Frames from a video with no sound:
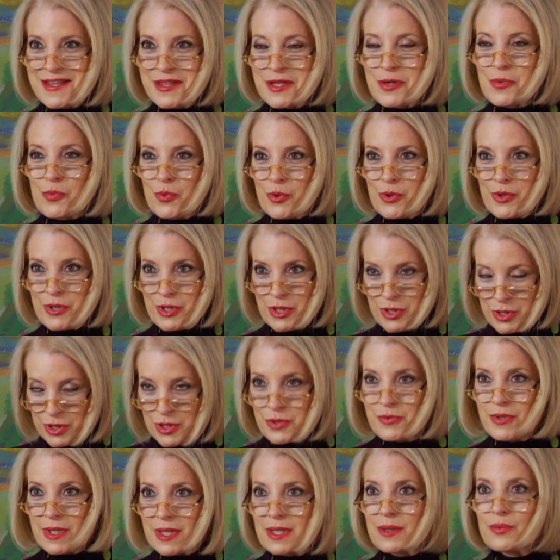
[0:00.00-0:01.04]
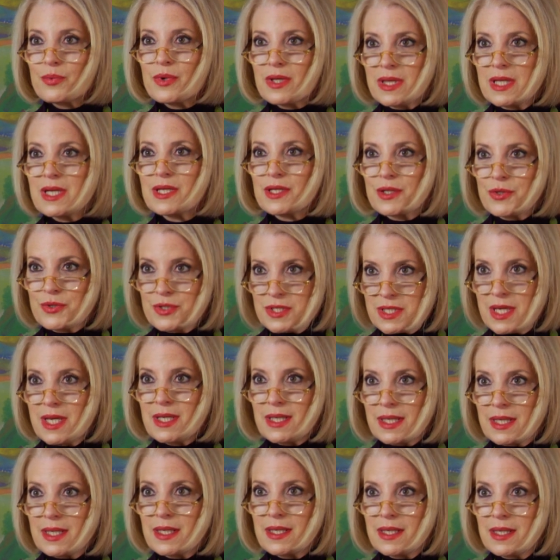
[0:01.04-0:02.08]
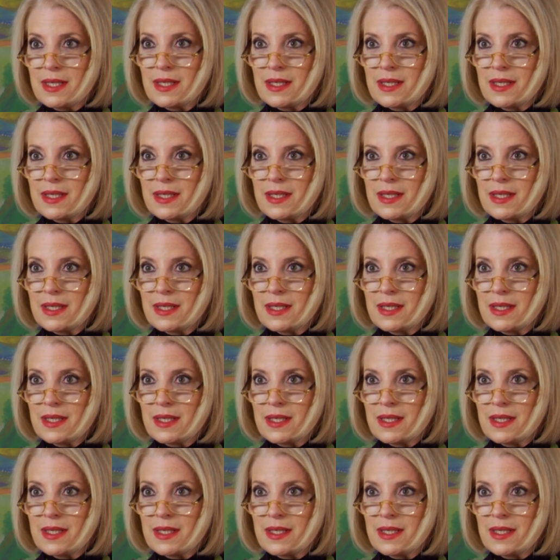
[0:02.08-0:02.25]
that were included within your study.